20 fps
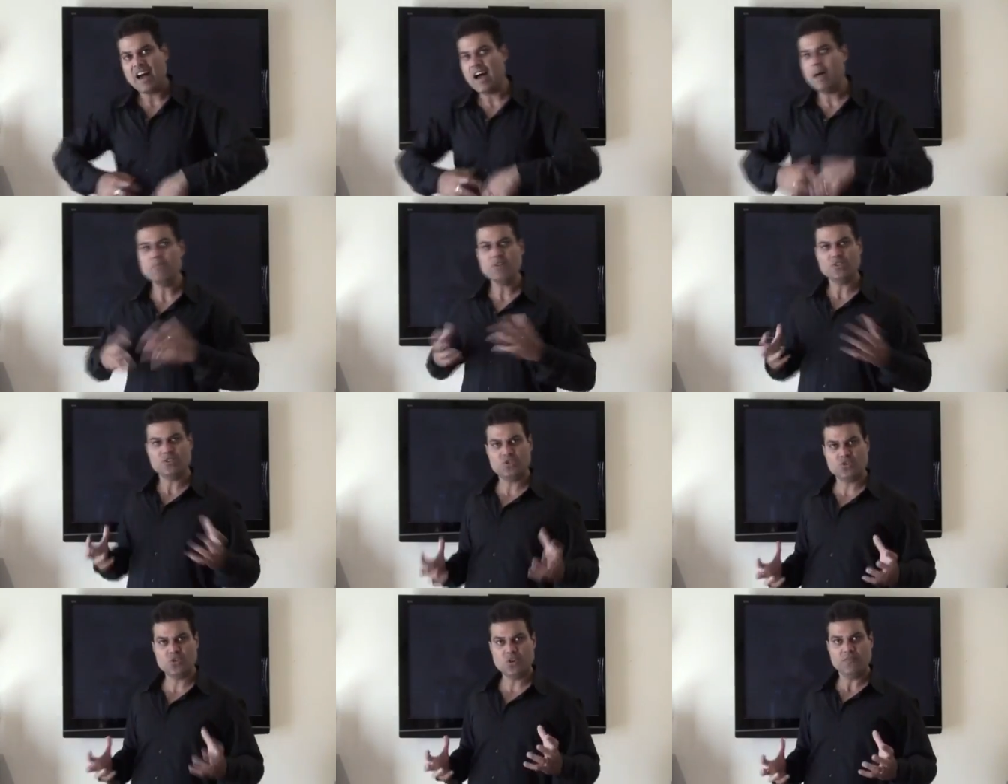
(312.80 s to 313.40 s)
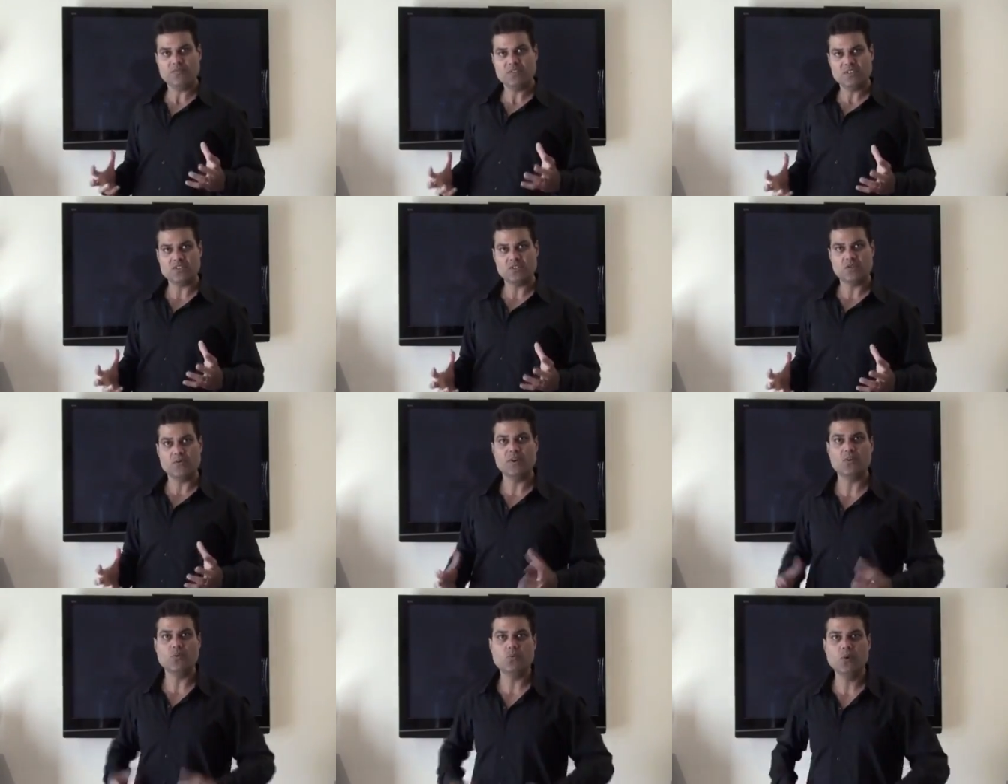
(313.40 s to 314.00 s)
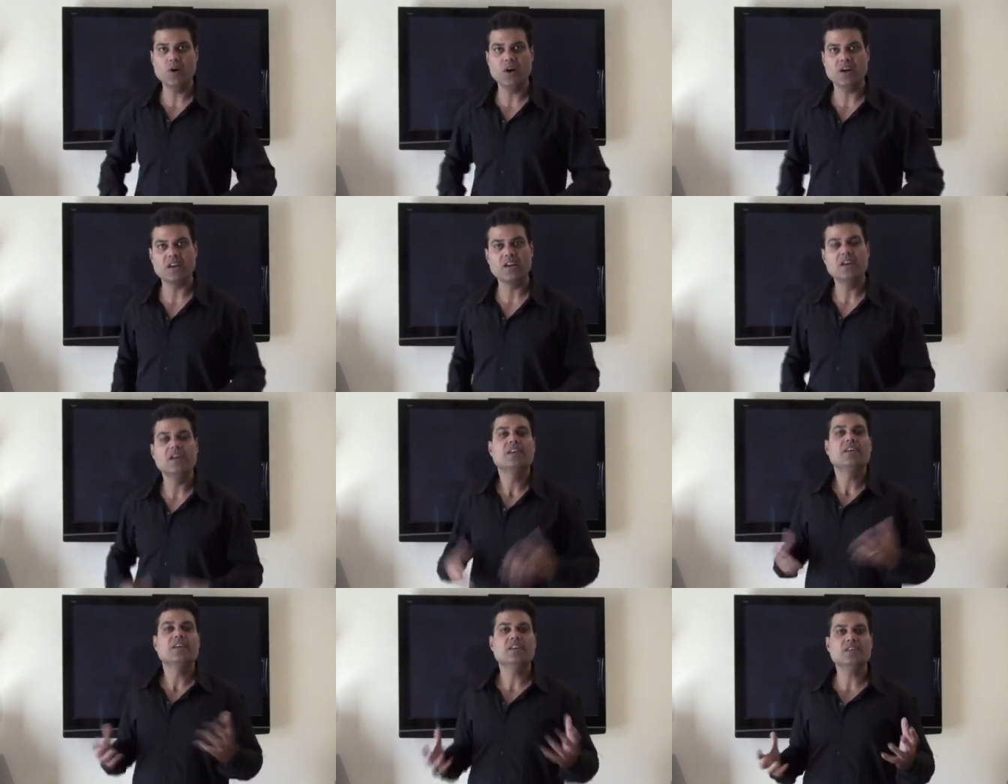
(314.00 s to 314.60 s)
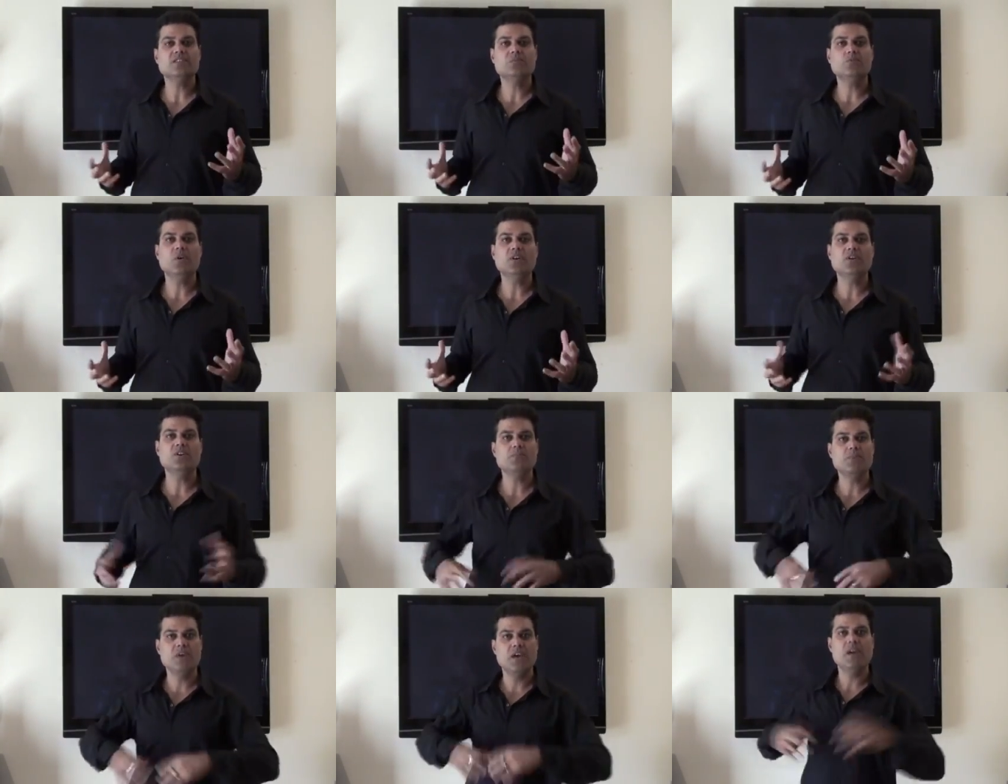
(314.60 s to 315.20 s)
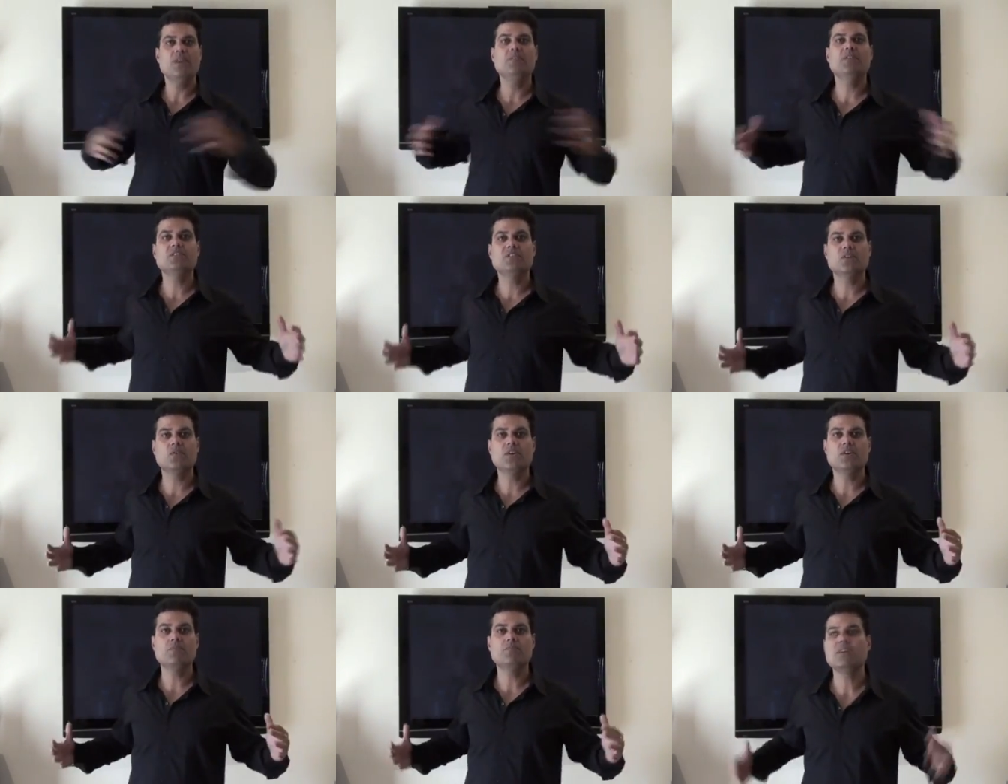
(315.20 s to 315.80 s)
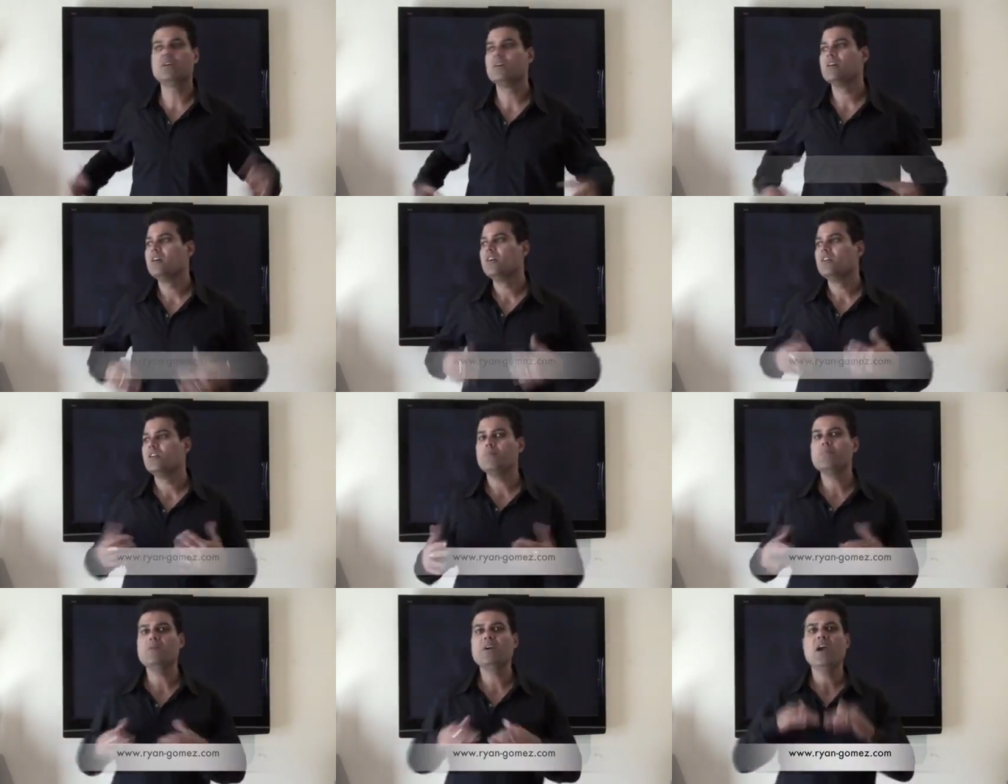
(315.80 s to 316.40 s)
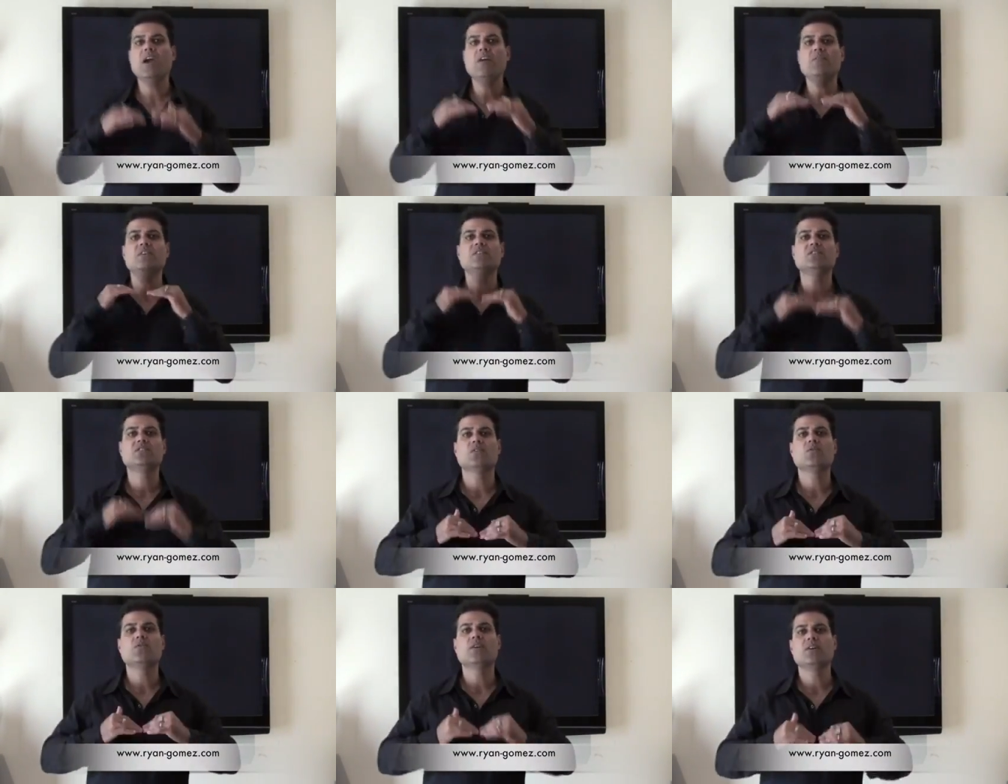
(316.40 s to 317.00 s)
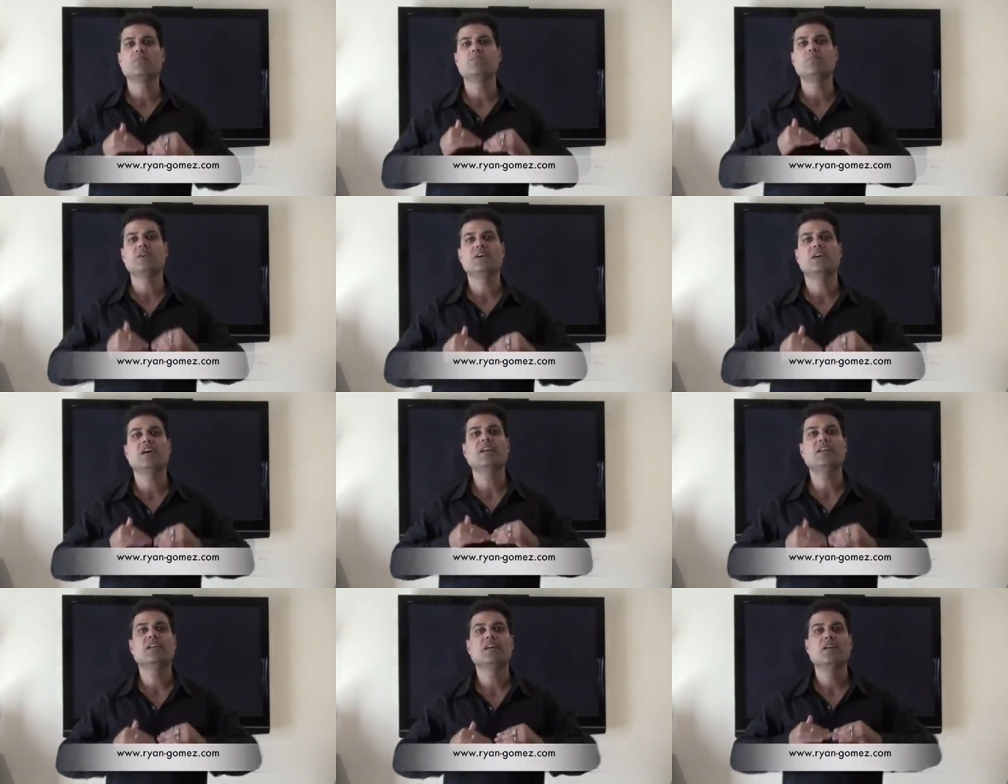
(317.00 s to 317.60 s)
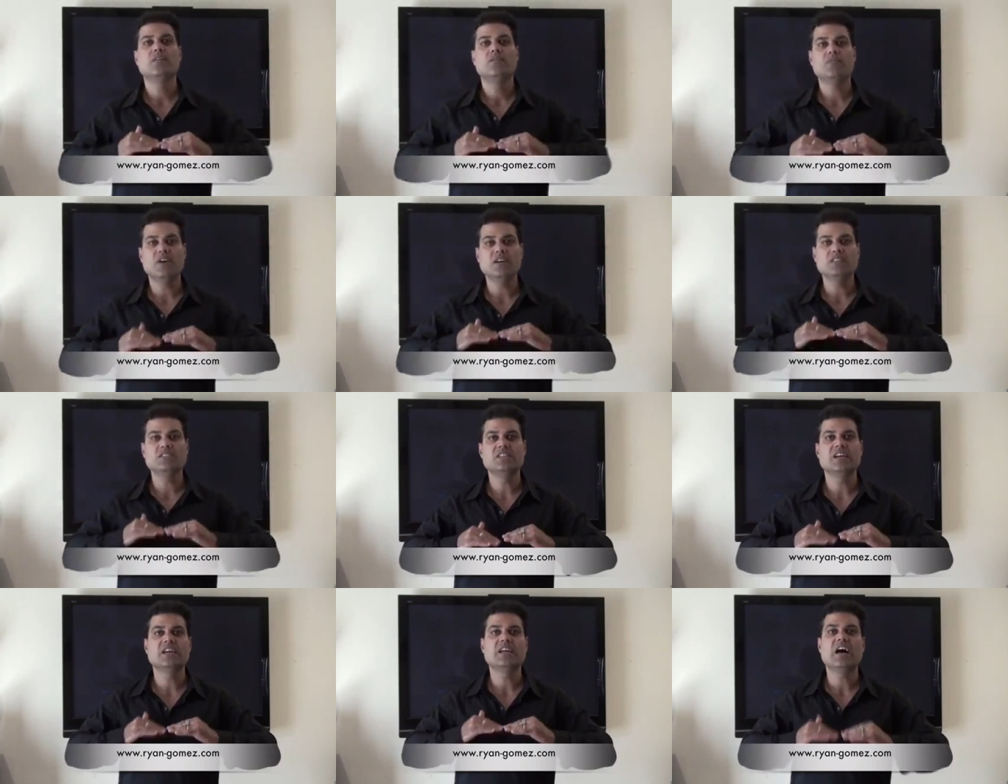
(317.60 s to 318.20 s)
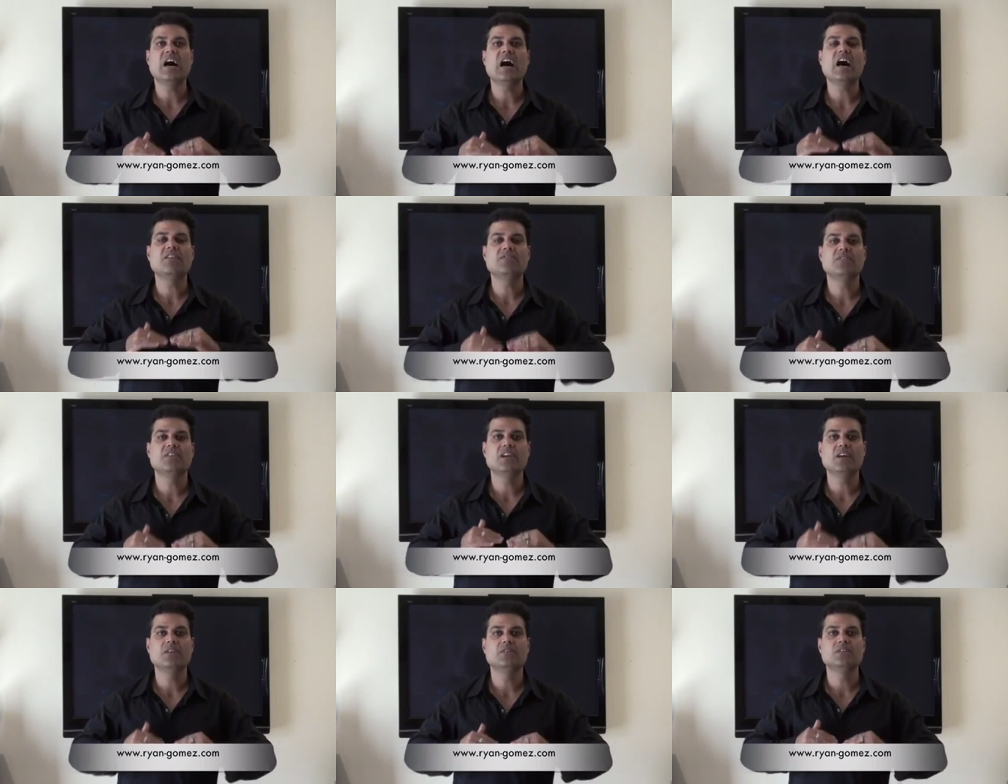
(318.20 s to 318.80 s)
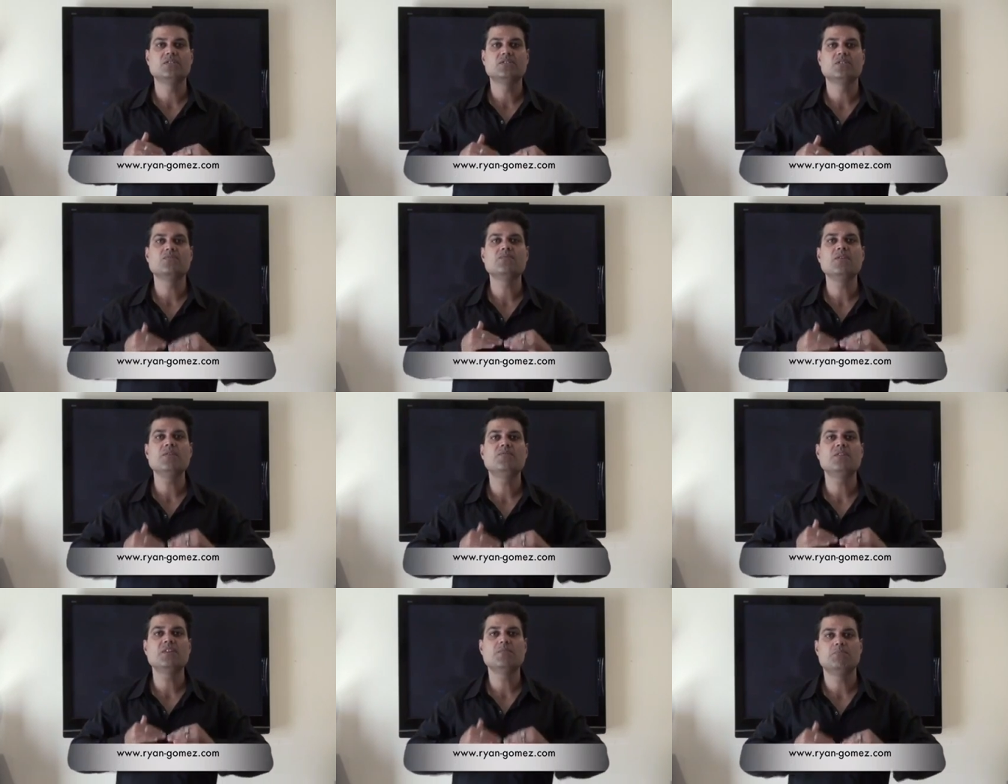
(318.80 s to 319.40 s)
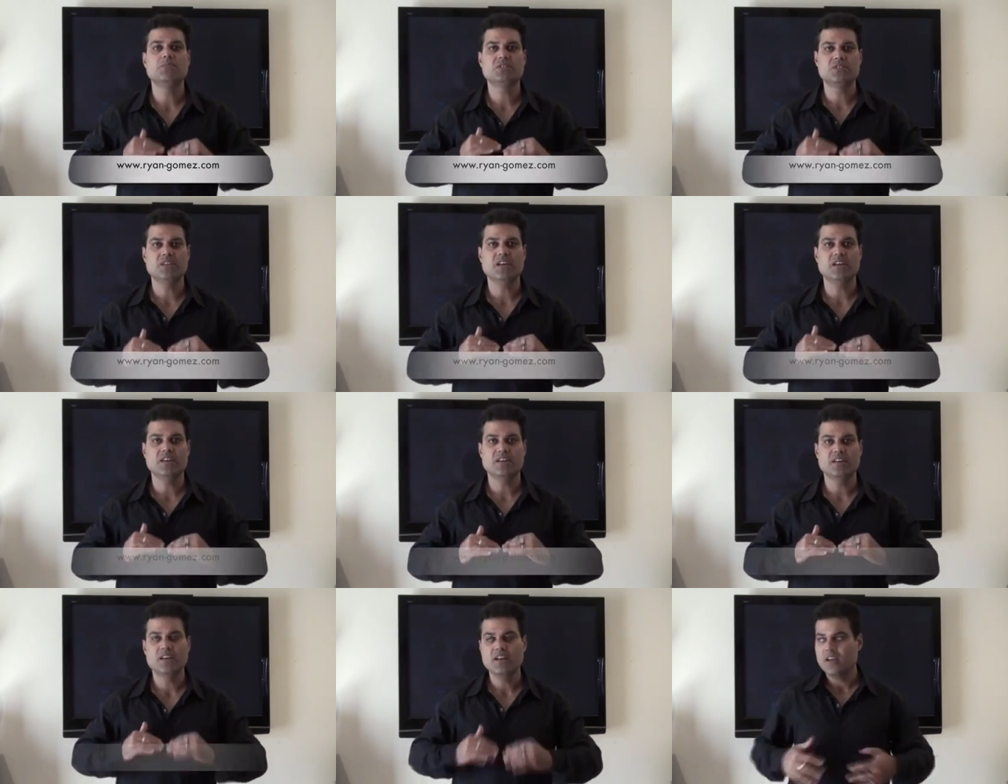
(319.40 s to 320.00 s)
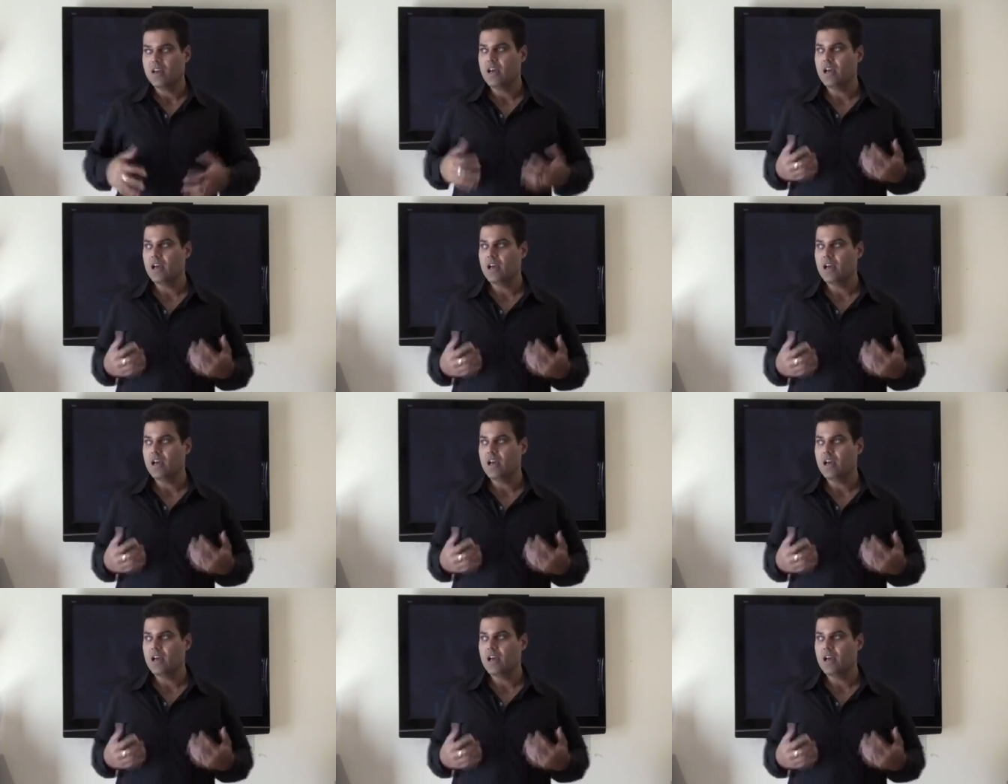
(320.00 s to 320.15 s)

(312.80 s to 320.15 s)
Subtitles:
I'm not sure if this is going to work. Guess what your behaviors are going to be? Your behaviors are going to be functioning at half a level, so 50%.